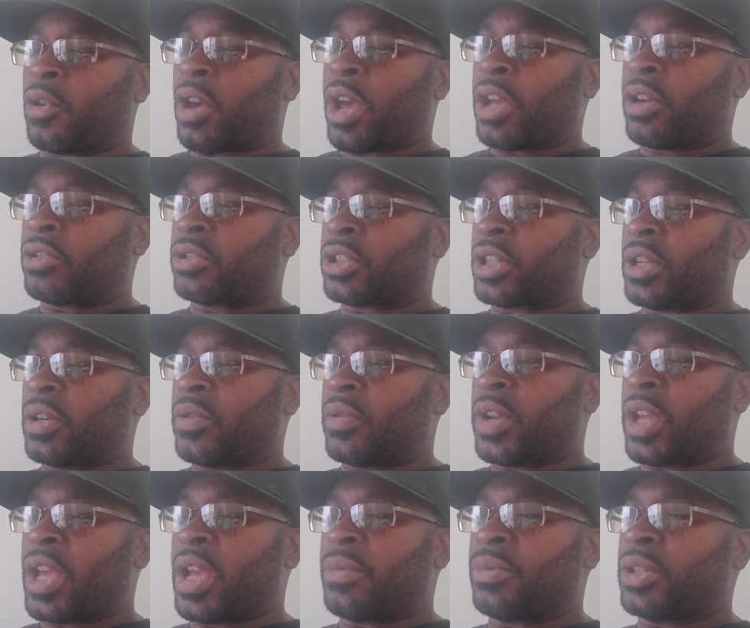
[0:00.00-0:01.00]
I ain't gonna say no
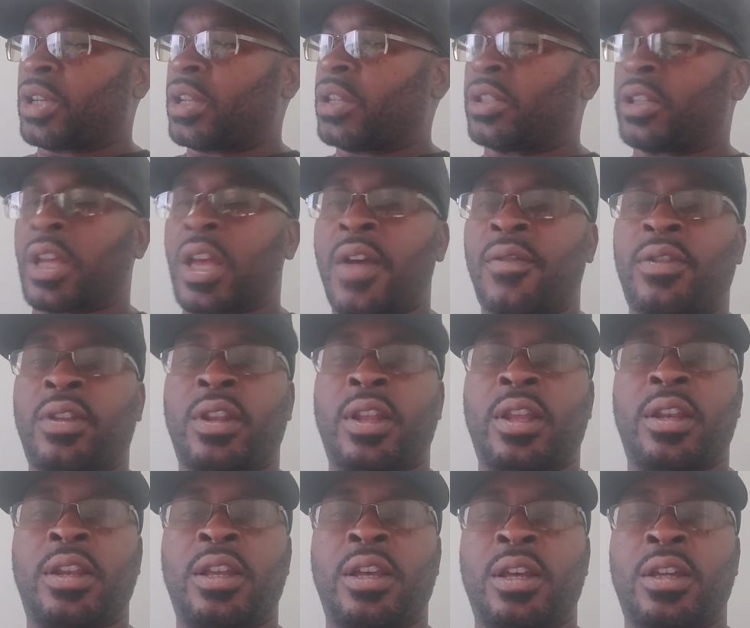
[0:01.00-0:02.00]
names yet until after they
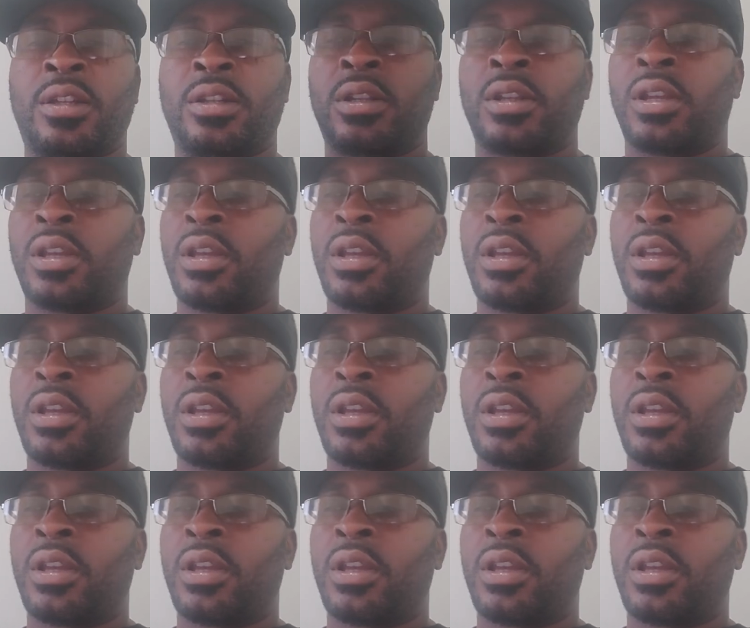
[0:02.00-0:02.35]
done.